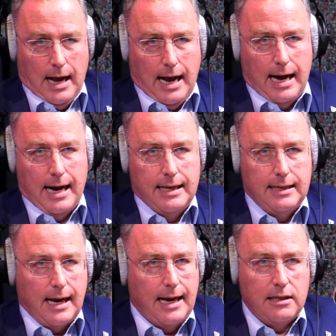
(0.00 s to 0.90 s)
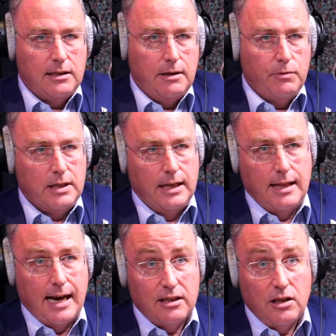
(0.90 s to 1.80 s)
And actually, we're seeing
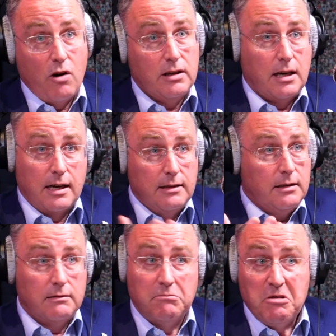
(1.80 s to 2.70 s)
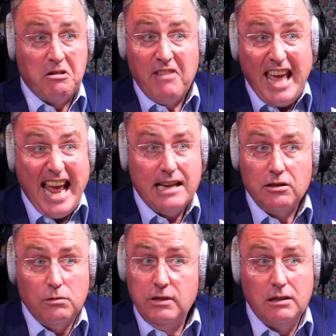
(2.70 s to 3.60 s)
that stock turn of 8.
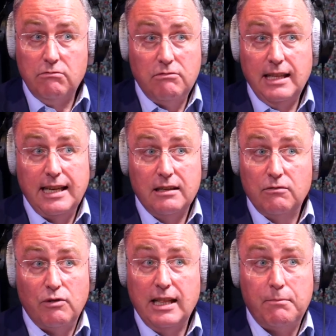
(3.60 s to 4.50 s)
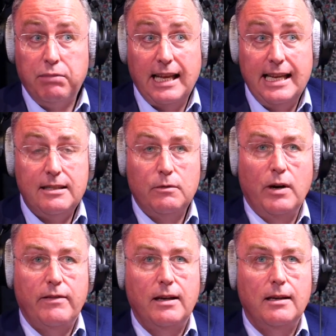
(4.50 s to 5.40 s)
So we're really, really pleased
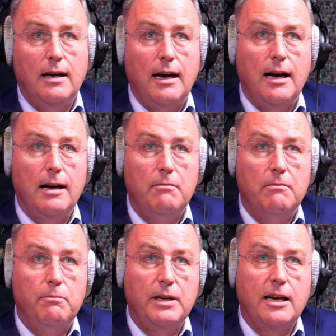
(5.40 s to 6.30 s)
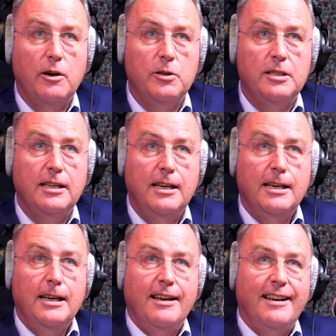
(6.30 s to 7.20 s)
with it, because
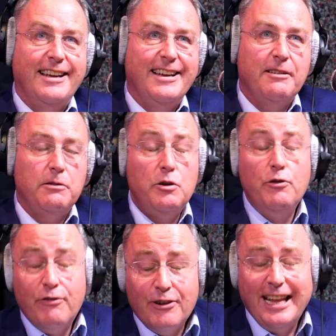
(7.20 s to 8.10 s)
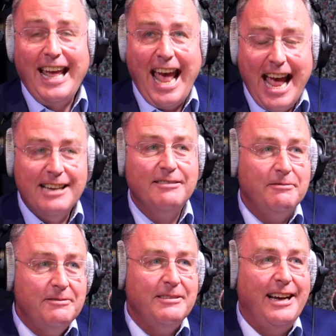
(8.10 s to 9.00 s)
you forget.
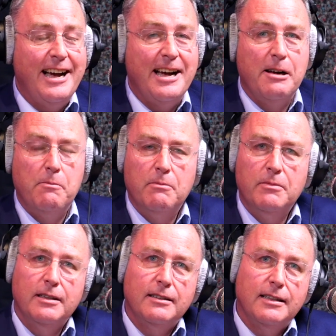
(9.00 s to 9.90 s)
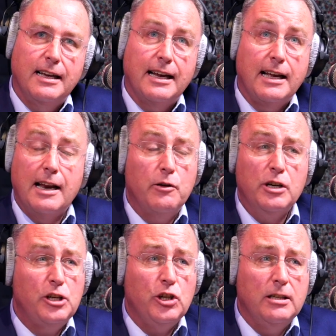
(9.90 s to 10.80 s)
And I know
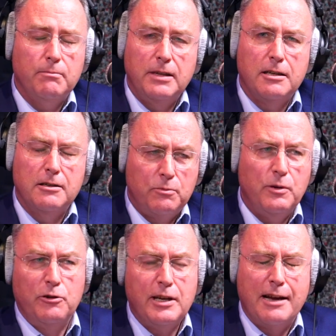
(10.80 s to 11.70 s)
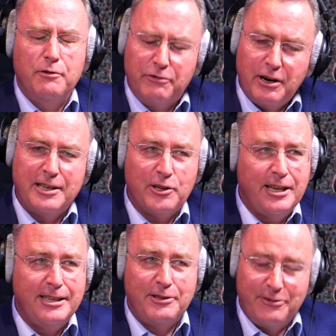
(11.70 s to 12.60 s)
I shouldn't, because when you get a new
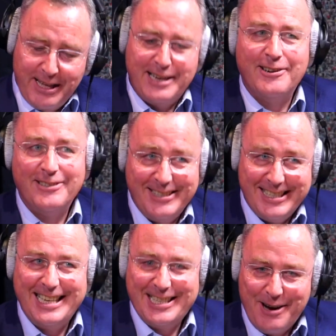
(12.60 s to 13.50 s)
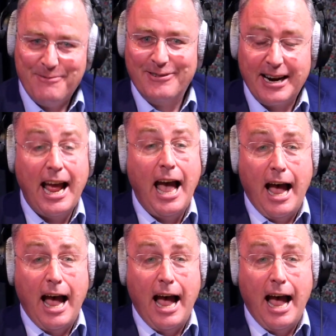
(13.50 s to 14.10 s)
franchise, you then got to set up and running.